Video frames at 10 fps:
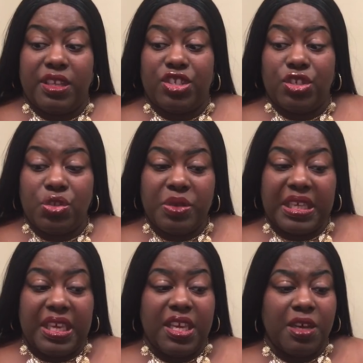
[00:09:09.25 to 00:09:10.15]
They should do a
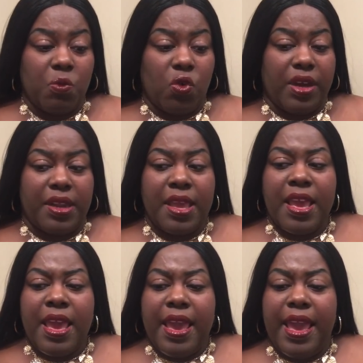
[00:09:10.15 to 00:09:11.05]
gingham one,
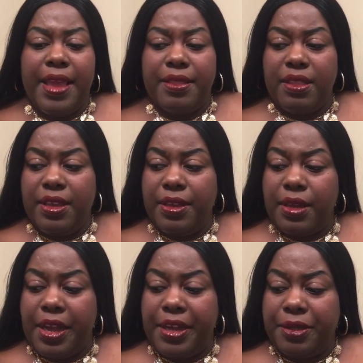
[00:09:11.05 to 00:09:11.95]
and then